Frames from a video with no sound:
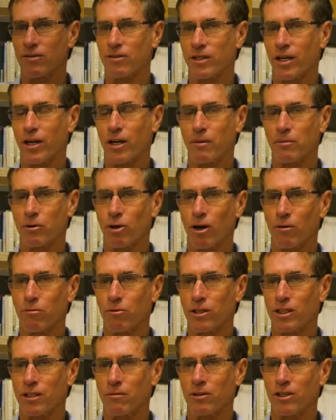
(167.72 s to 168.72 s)
Narrabri
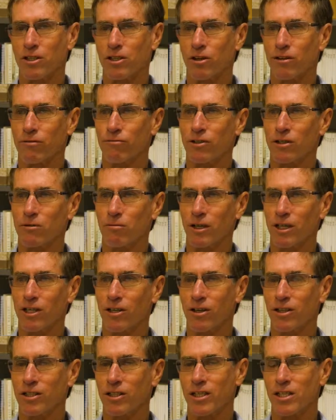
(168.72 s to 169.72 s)
working with cotton for
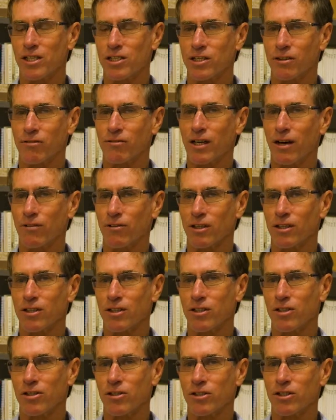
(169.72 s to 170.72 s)
29 years, so I've covered a
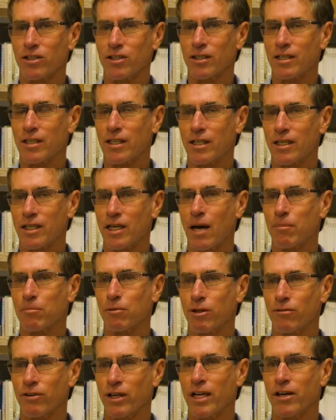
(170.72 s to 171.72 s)
huge
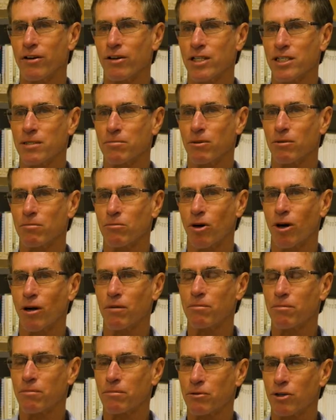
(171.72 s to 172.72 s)
number of areas, but my
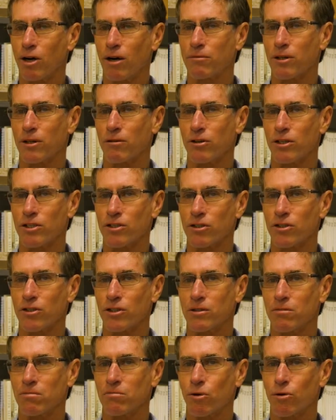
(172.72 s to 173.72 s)
primary
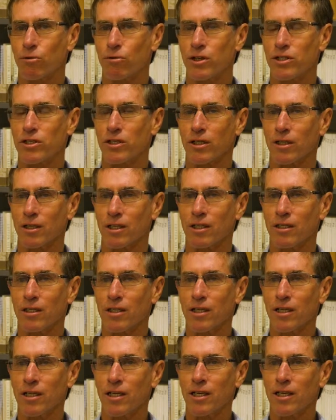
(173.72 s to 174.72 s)
research more recently
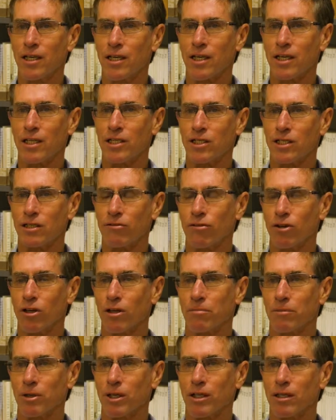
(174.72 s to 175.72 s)
is
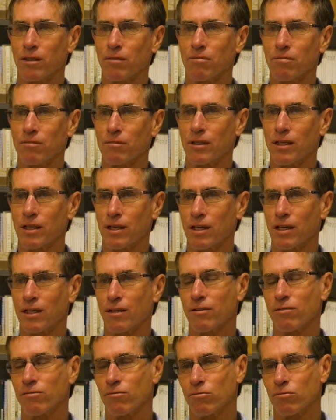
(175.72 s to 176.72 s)
developing
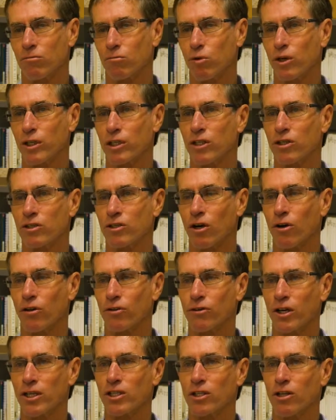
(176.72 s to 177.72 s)
weed control
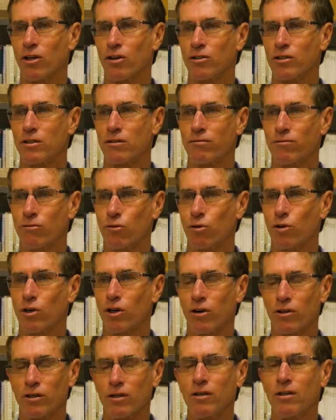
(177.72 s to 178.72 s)
thresholds for
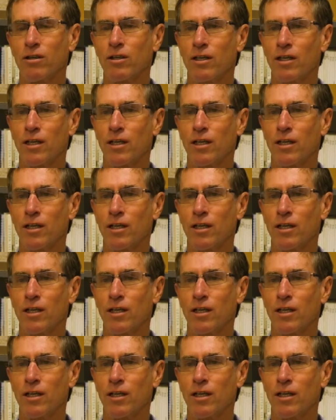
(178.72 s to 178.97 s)
cotton,